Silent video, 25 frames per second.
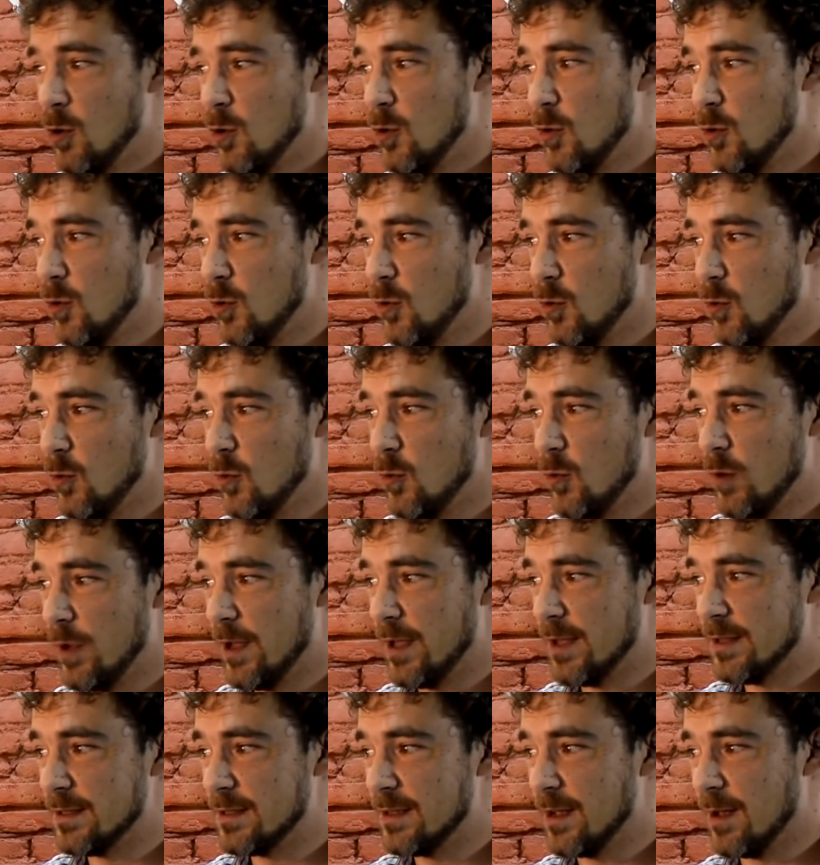who
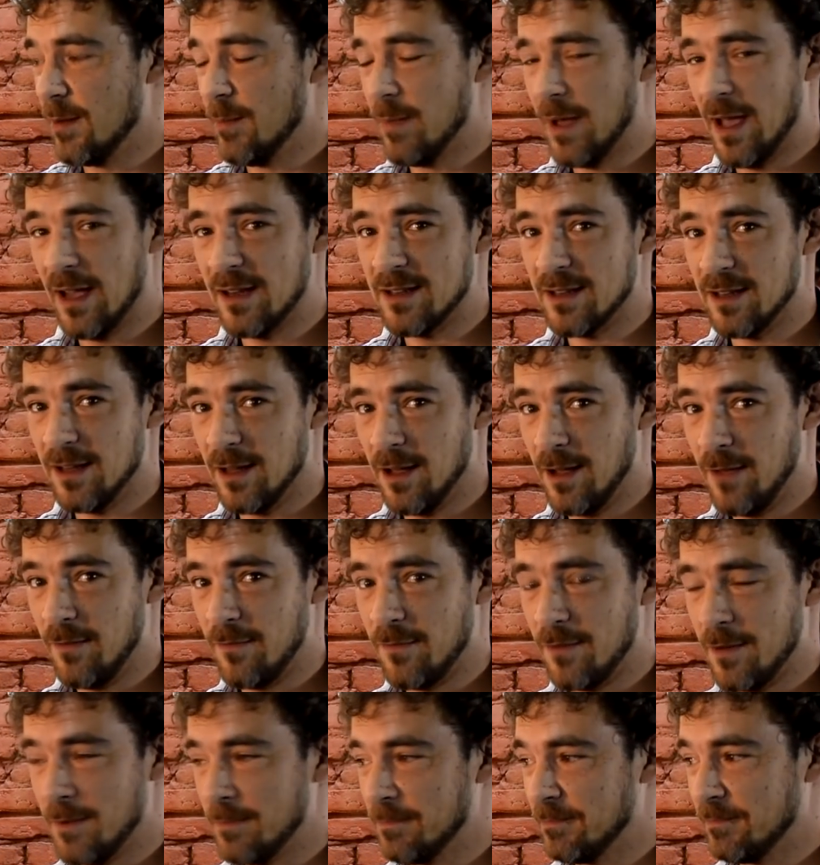has come back to
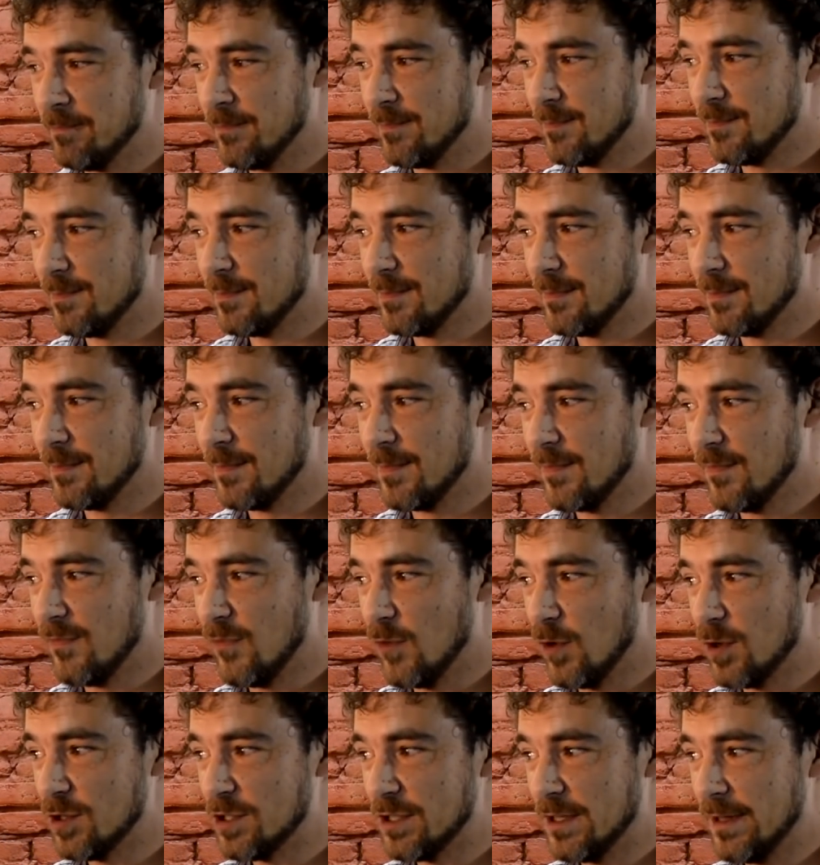life,
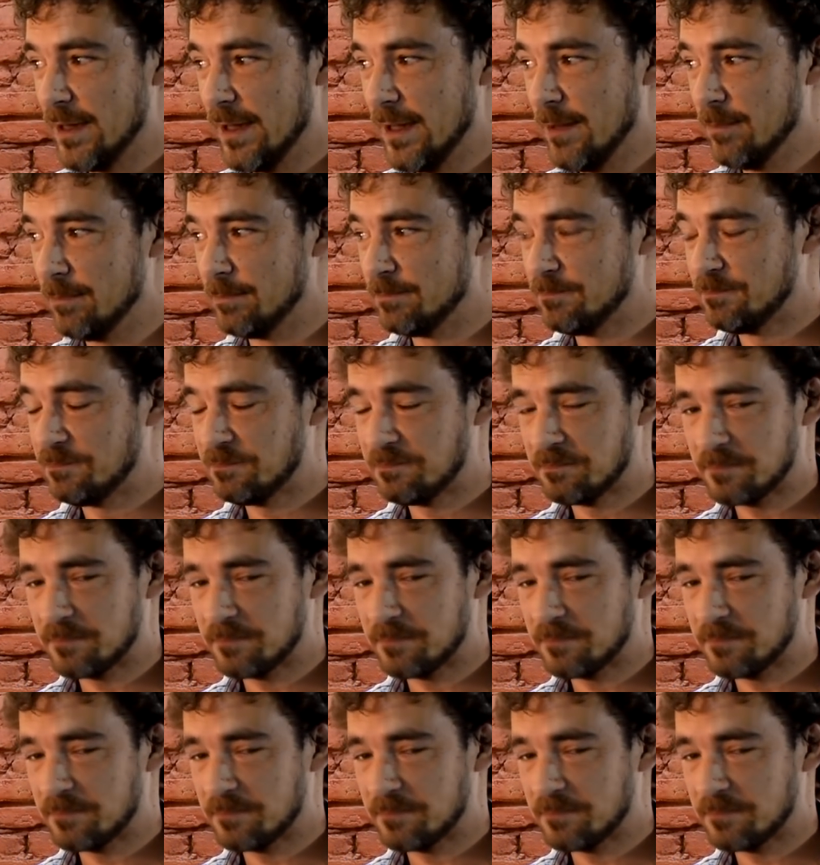fortunately.